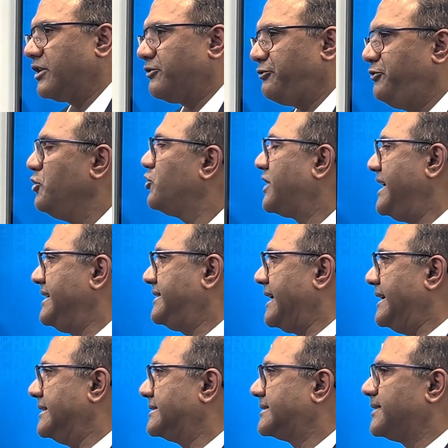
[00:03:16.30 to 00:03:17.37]
Few key
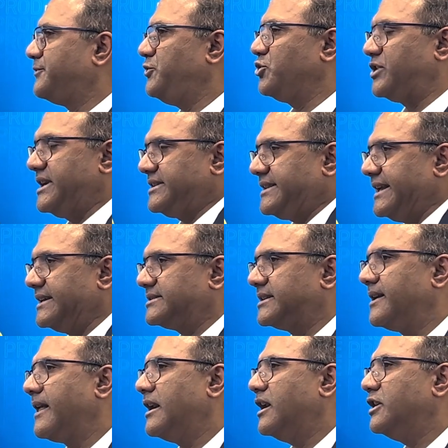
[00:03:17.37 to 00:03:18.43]
things.
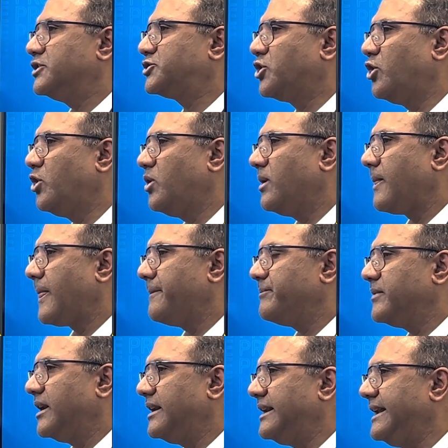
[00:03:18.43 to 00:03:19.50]
So
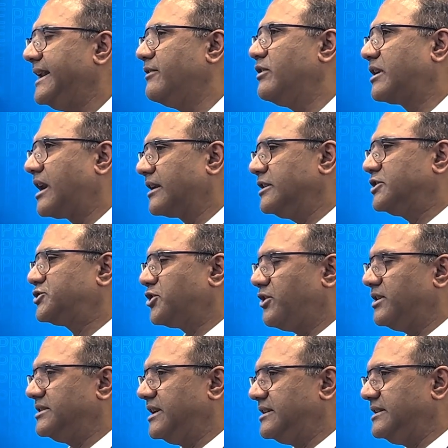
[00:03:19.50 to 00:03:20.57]
in our current
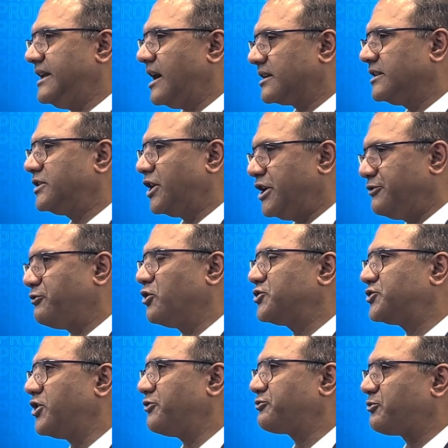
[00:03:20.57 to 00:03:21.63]
in the RN34
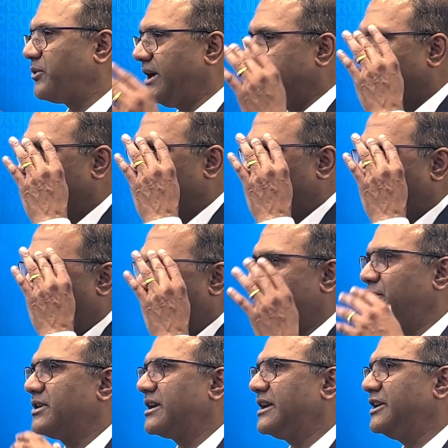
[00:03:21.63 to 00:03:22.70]
software,
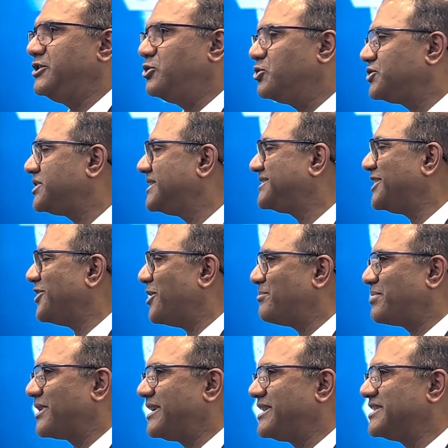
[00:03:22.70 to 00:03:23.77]
our users and
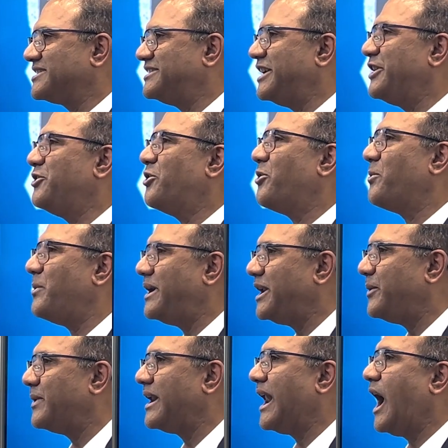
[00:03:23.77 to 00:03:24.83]
operators, they know
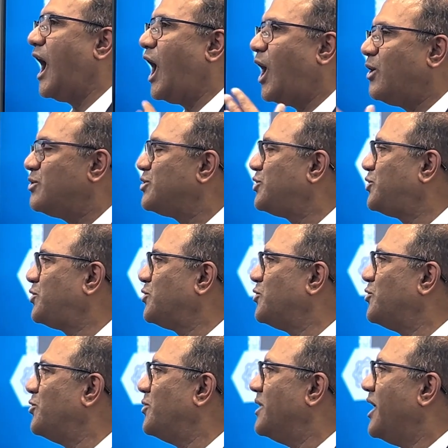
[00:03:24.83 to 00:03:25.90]
very well how
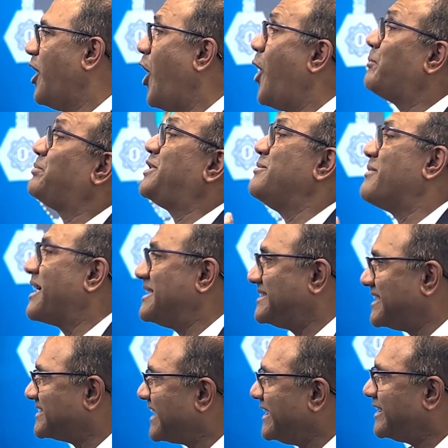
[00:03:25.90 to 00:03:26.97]
to optimize
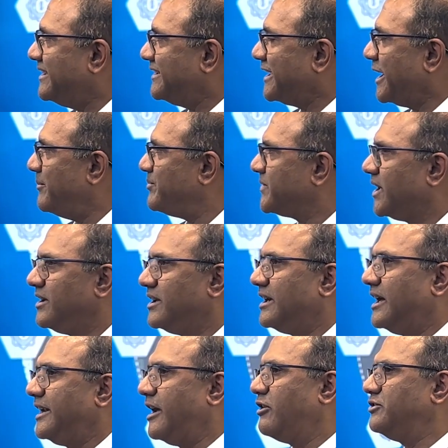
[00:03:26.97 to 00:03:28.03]
the cycle time.
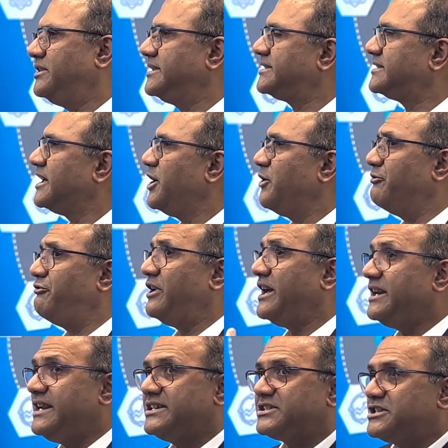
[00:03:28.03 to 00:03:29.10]
Now this
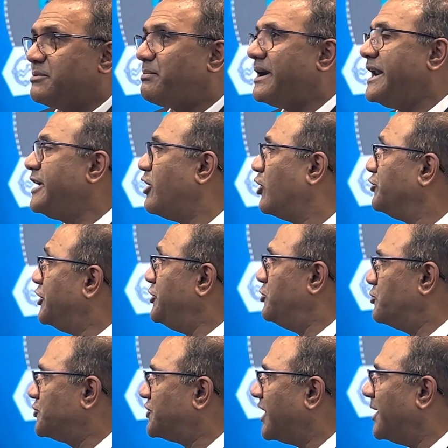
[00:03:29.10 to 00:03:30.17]
varies depending on the
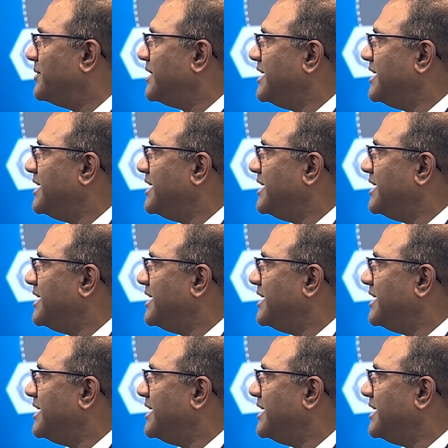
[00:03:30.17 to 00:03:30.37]
user.